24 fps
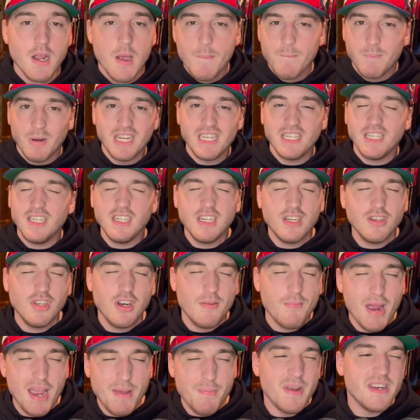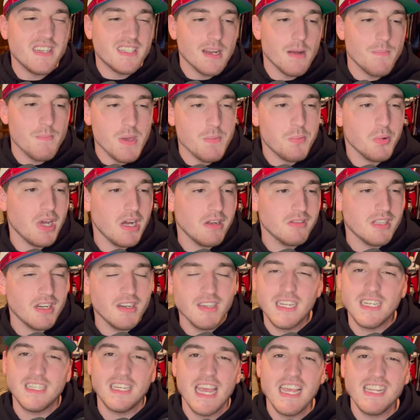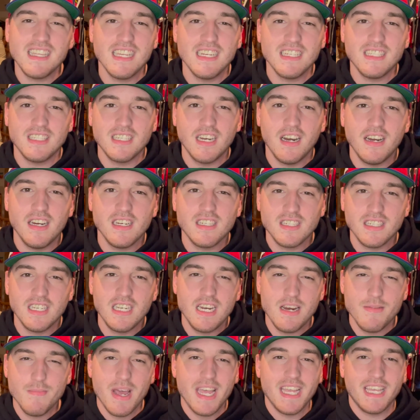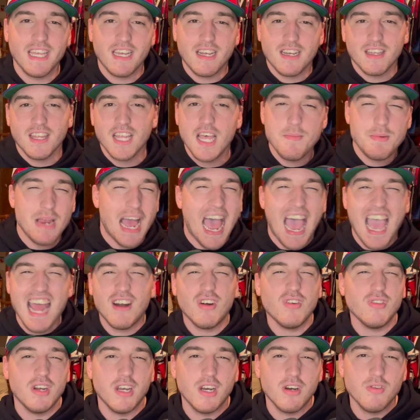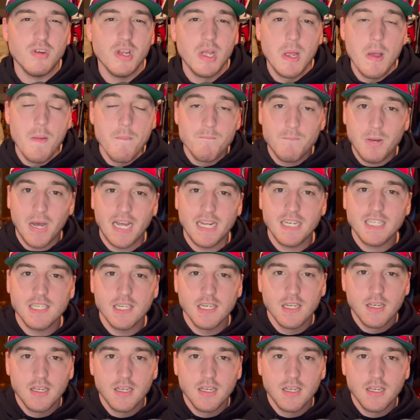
but there might be some people out there that take that seriously and it might get clipped. I don't know, but